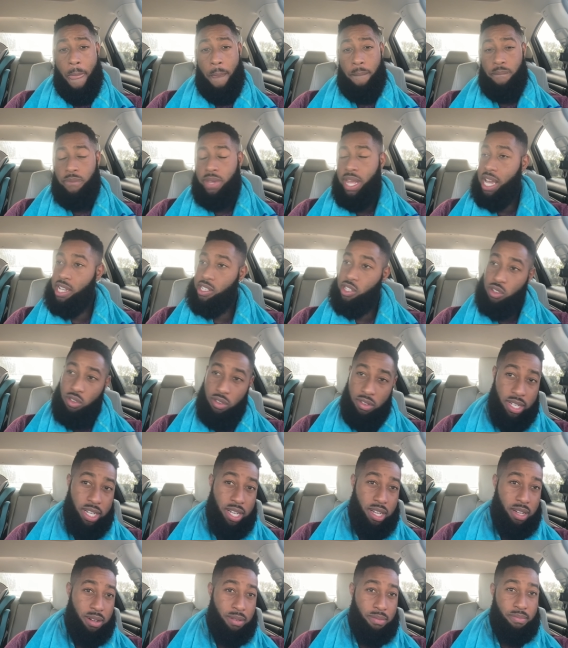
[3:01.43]
That's on
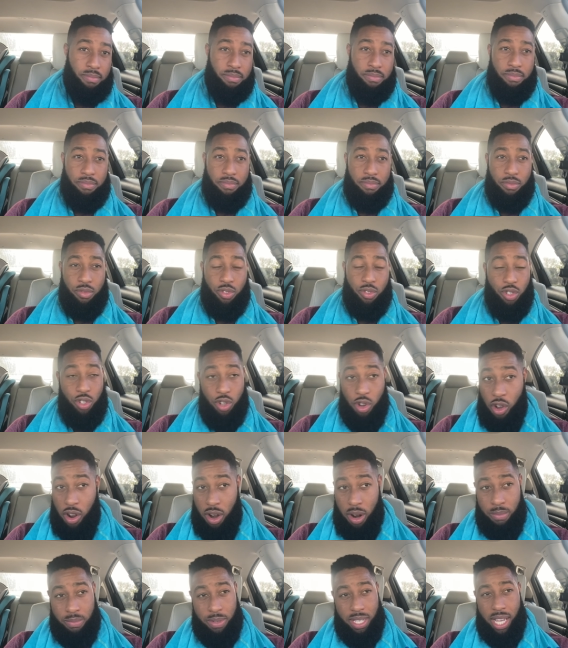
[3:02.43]
them. You know
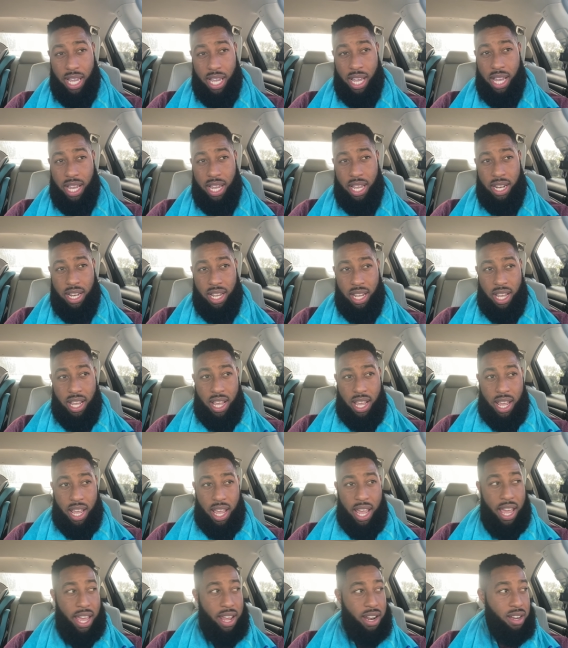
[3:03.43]
what I'm saying?
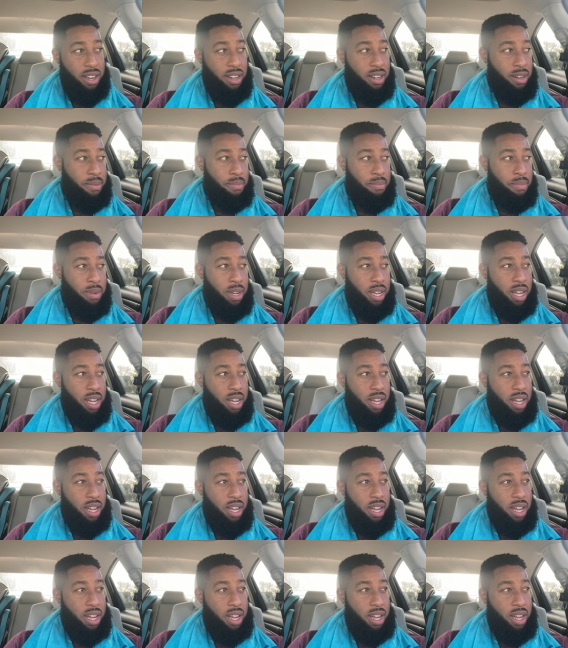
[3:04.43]
And I'm
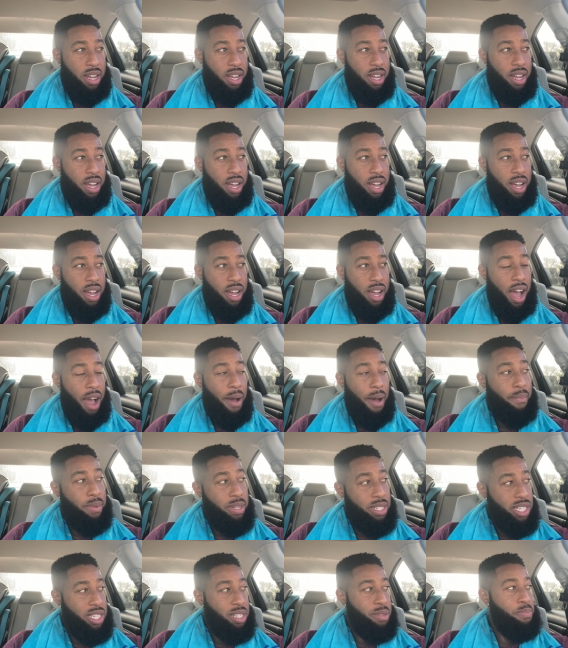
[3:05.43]

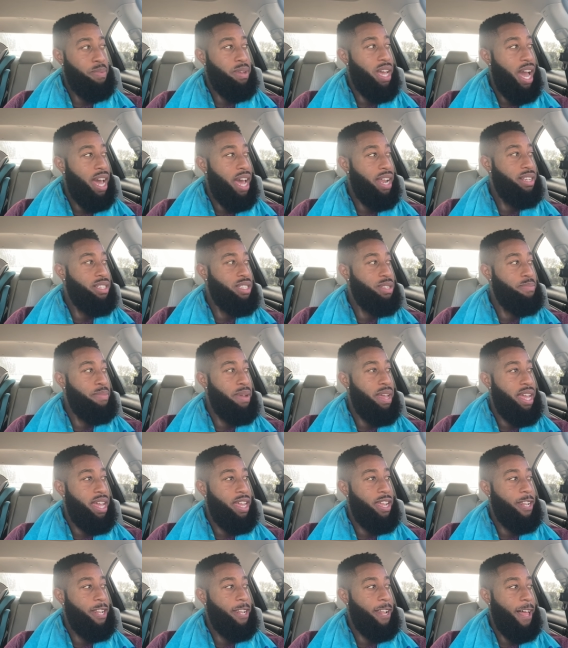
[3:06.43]
gonna just be honest, man.